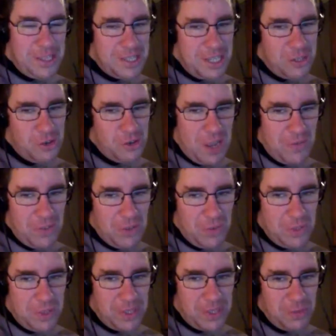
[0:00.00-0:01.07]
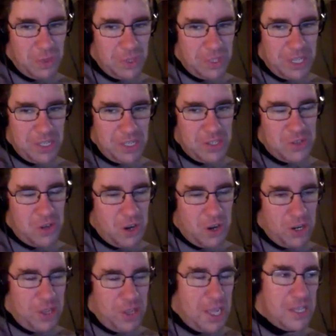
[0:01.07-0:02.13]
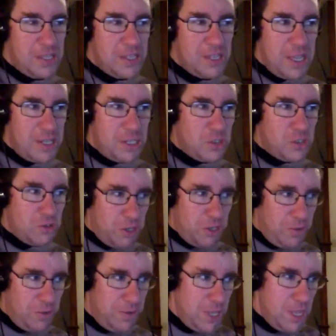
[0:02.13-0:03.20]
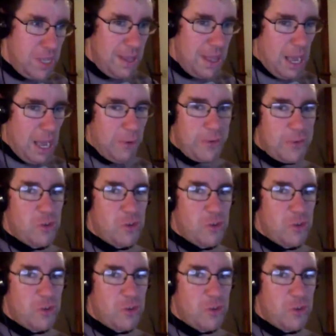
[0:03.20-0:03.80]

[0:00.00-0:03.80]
said traveling with kids is hard, and that is true. However,